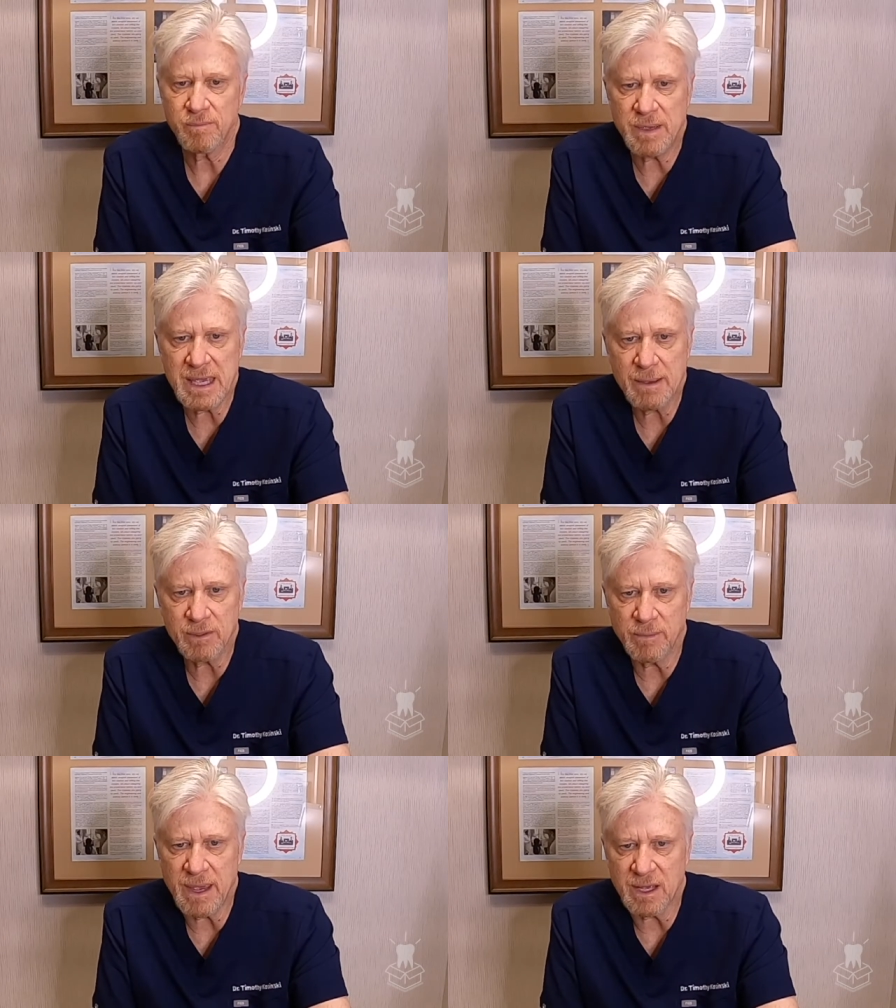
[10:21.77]
being
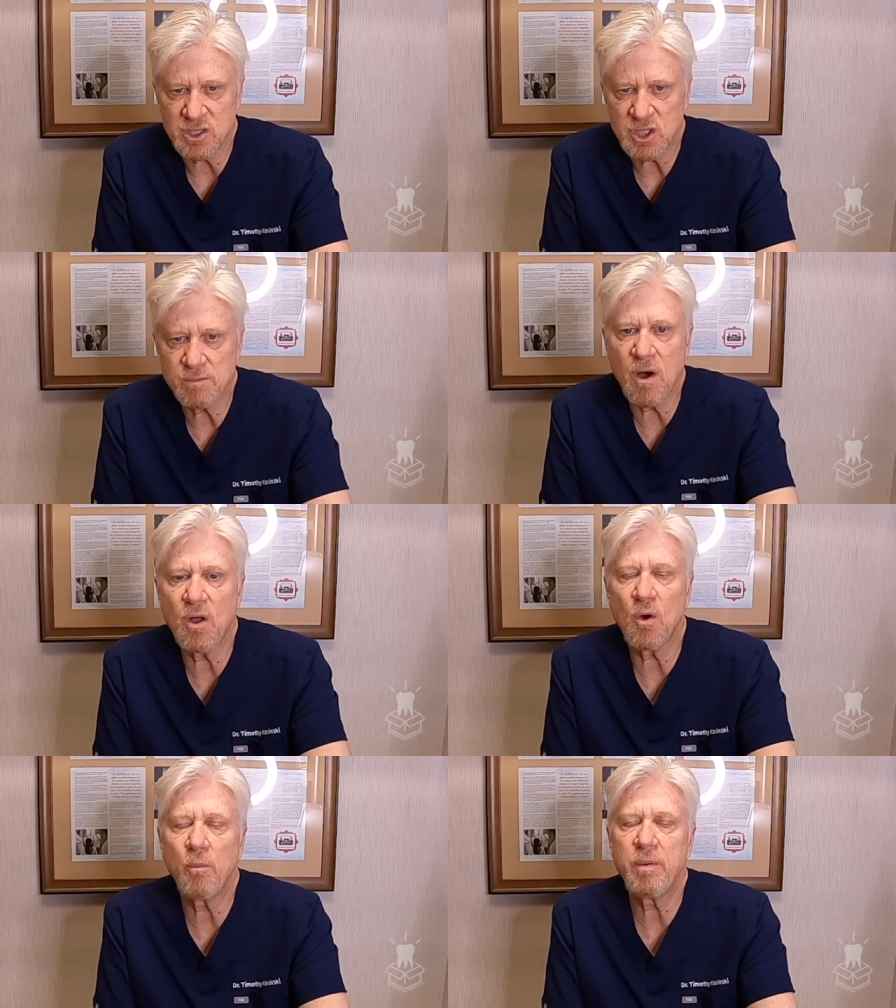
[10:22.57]
able to make a
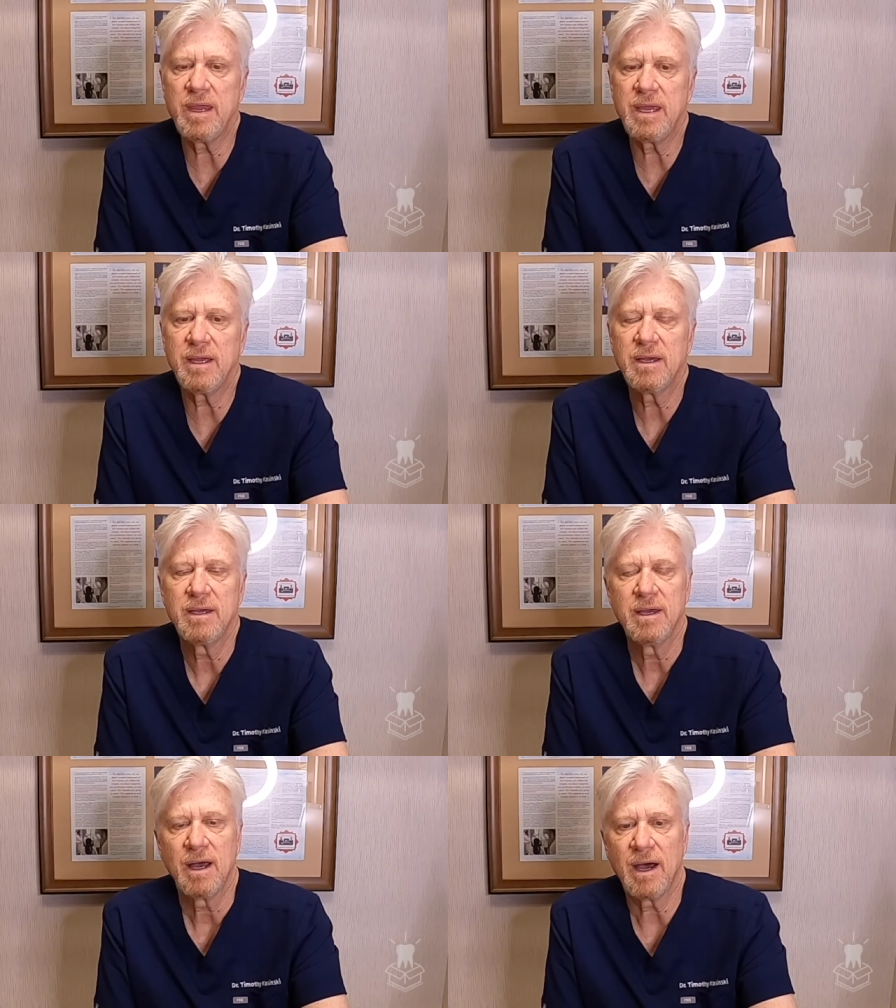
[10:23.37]
small opening
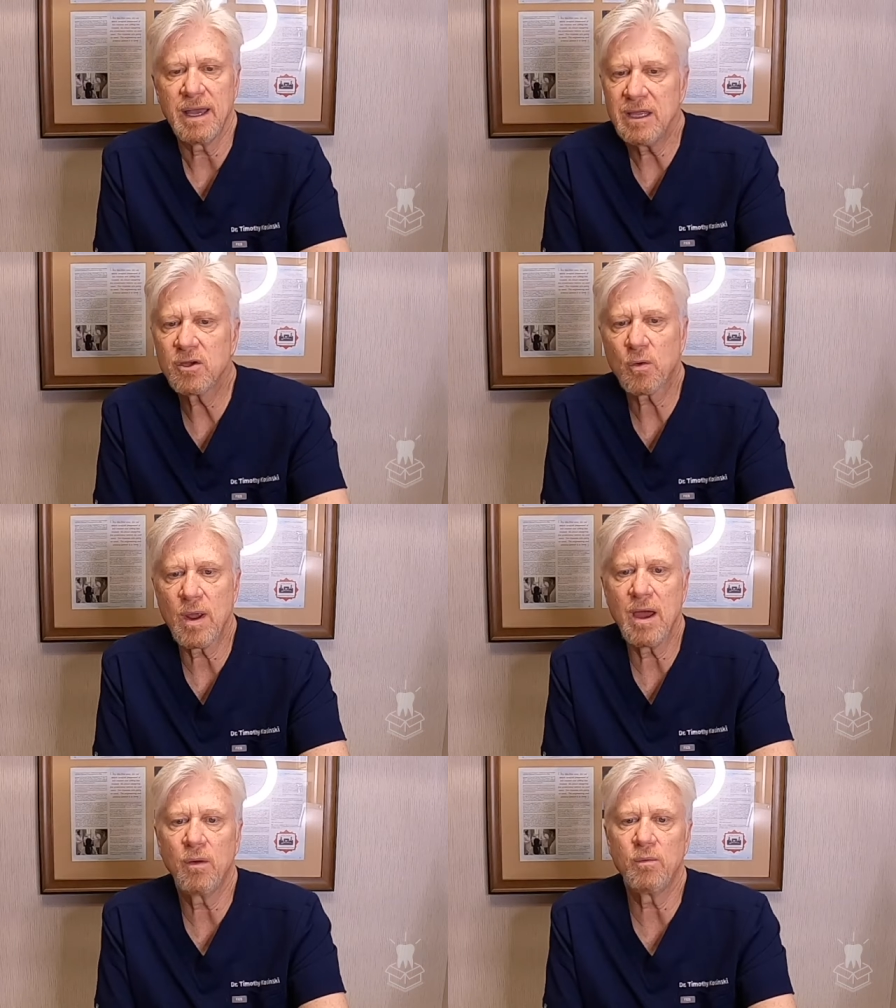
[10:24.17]
in the
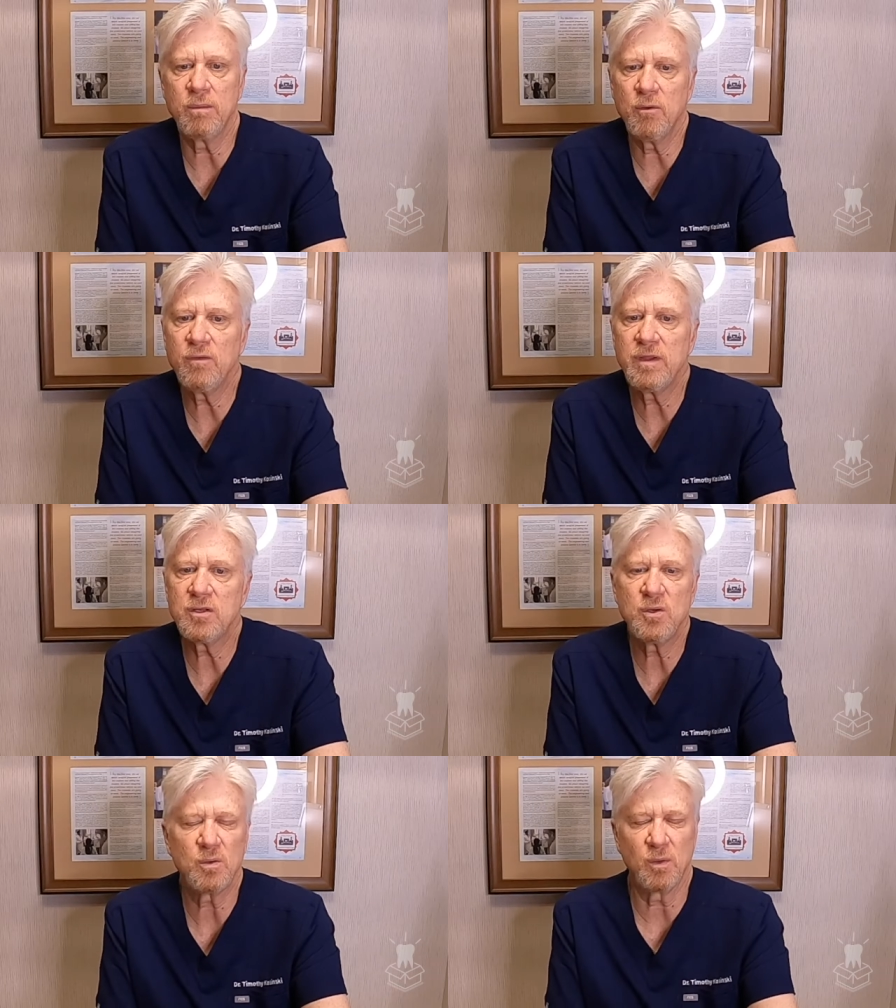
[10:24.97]
crown, removing the
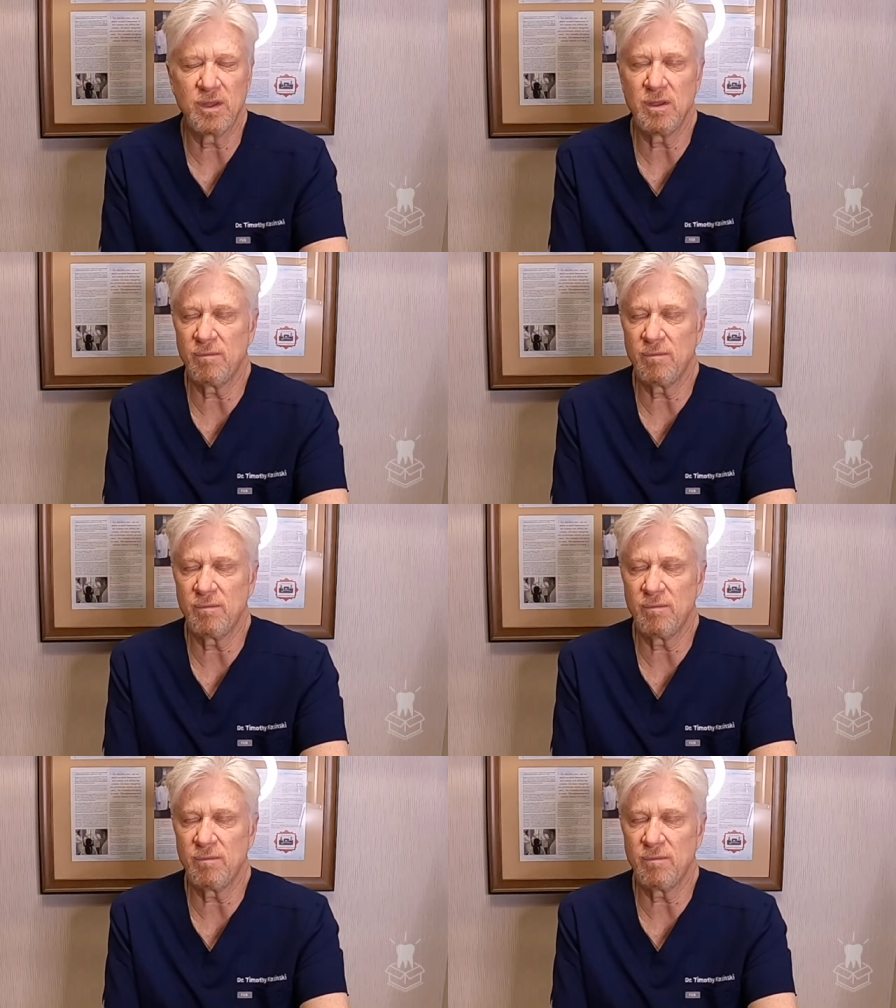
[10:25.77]
tooth with